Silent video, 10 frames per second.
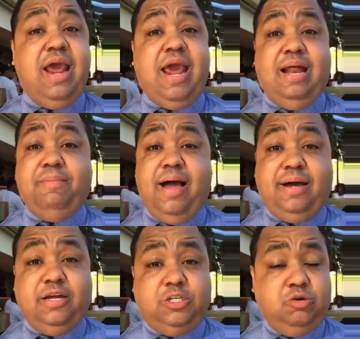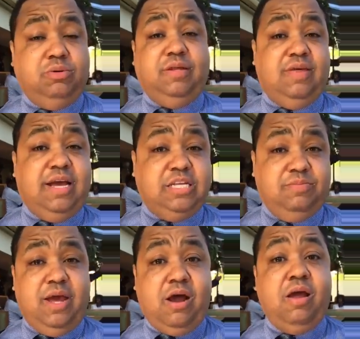and I'm not going to do anything as
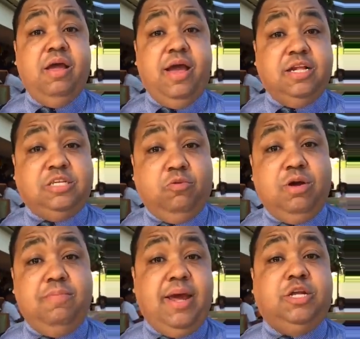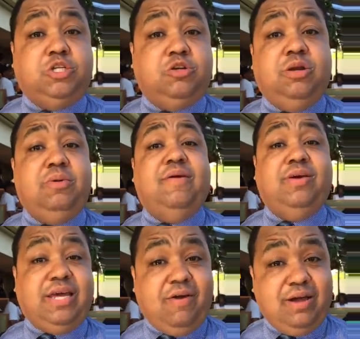mayor until we make sure that we have
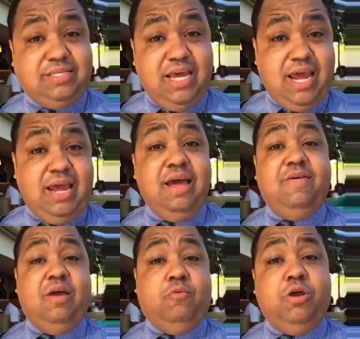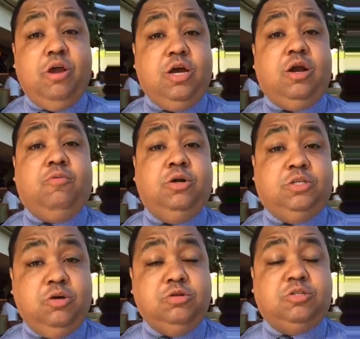a guarantee that we are going to
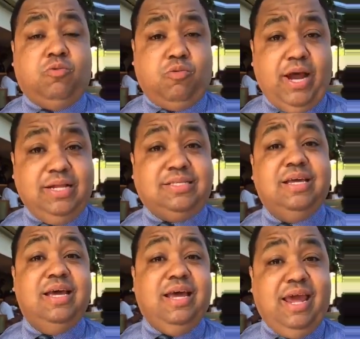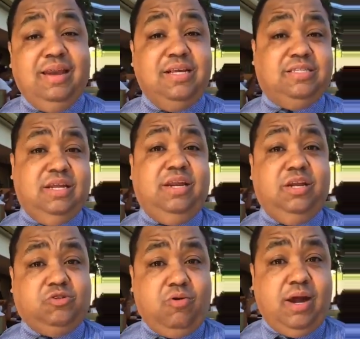reduce the rates in the city of
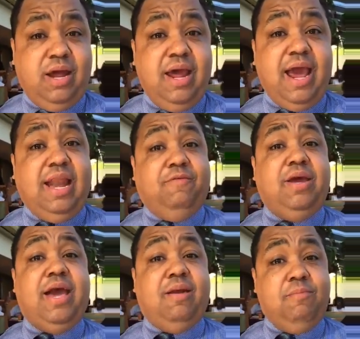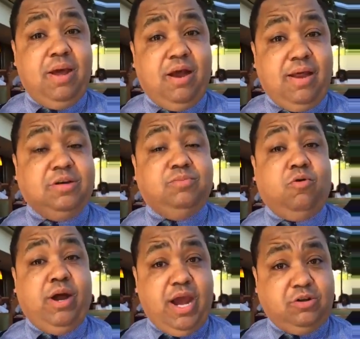Detroit. And if we had a mayor that was
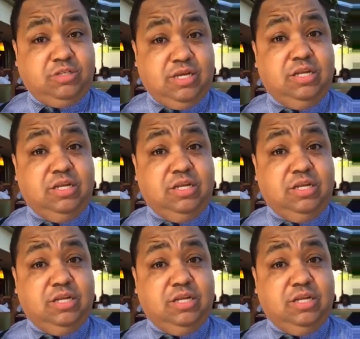more interested in